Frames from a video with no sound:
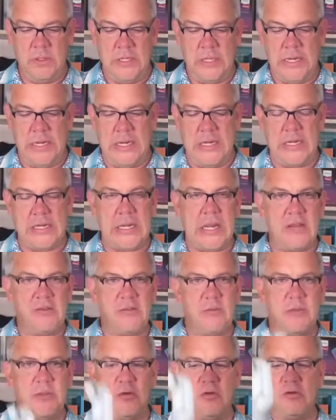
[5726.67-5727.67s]
And it can
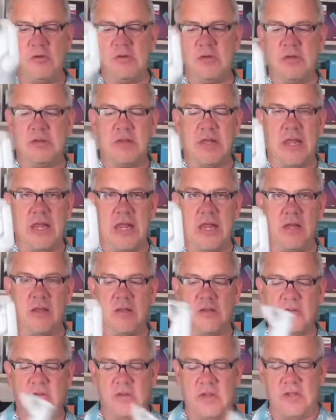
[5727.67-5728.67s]
actually be used as a hand
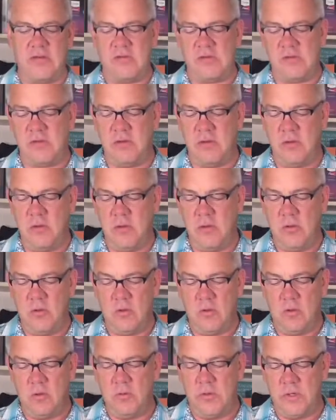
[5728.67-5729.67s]
extension,
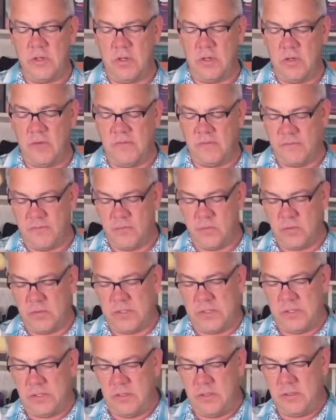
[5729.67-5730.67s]
or we're going to unfold
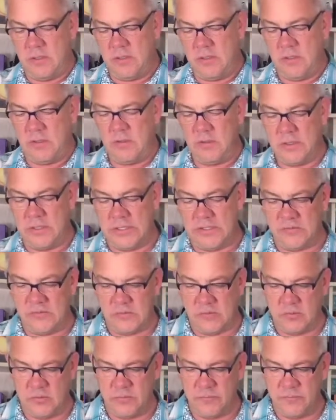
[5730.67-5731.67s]
it like
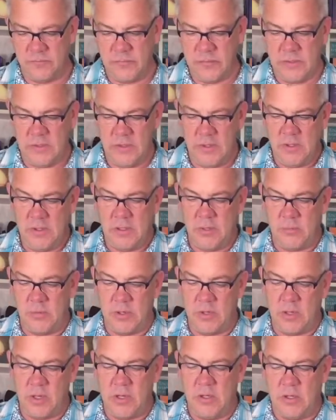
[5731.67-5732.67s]
so. Now we're
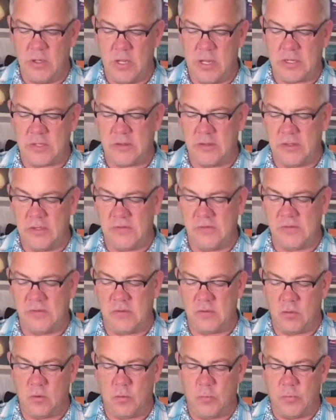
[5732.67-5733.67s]
going to unlock this
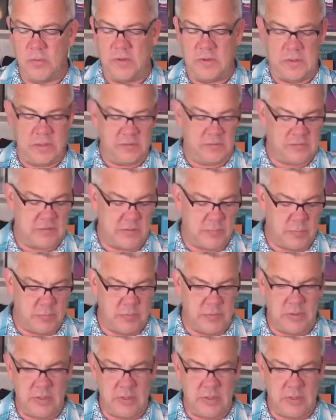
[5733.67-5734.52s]
and open things up.